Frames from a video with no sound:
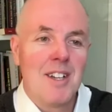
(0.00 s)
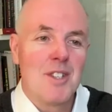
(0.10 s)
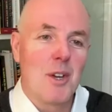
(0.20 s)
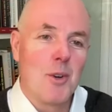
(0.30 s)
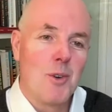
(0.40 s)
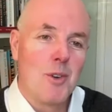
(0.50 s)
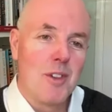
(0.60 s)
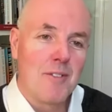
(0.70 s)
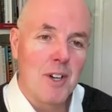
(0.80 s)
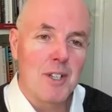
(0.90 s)
So
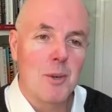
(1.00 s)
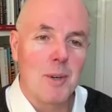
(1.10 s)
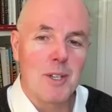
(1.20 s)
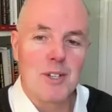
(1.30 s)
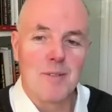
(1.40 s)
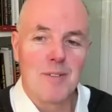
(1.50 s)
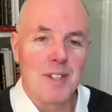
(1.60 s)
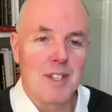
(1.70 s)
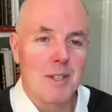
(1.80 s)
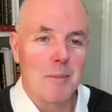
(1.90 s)
the first question
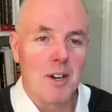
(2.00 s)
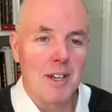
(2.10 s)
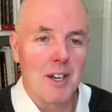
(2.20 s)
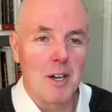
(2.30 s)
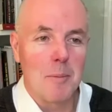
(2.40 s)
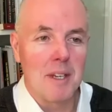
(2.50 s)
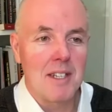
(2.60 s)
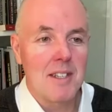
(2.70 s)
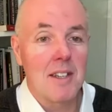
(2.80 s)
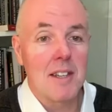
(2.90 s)
for the Somali army
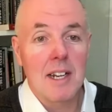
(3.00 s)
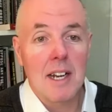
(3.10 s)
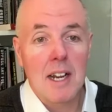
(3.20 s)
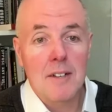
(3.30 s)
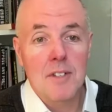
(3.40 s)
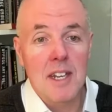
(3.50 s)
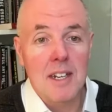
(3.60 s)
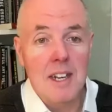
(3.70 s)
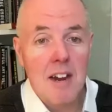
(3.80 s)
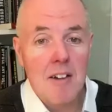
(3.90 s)
is that they're going to have to
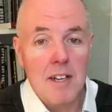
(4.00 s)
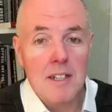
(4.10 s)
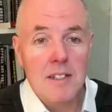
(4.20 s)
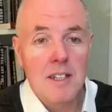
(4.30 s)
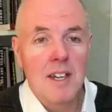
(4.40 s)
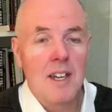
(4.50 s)
inherit